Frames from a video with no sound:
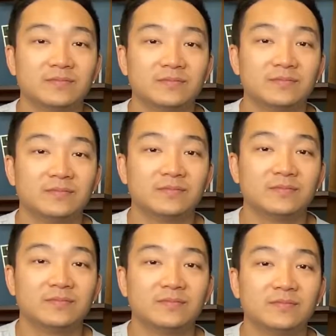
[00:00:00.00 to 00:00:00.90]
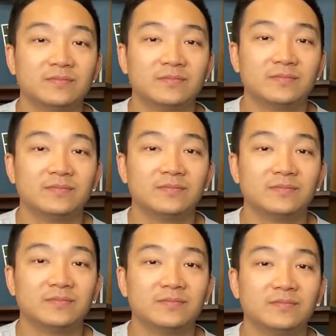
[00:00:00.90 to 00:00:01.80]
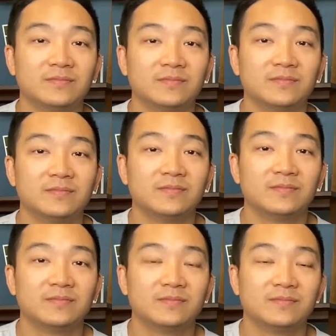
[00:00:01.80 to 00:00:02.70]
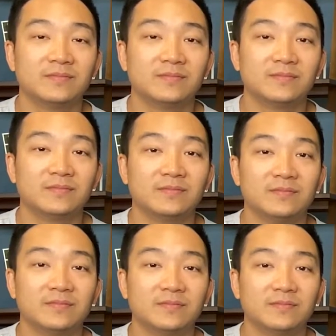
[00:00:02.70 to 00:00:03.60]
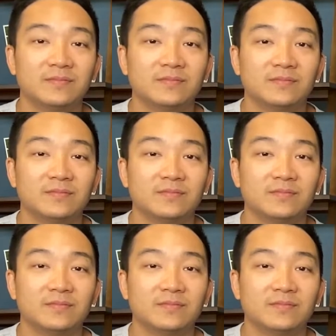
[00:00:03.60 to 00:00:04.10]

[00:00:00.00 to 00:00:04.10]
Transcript: No words are spoken by the person on screen.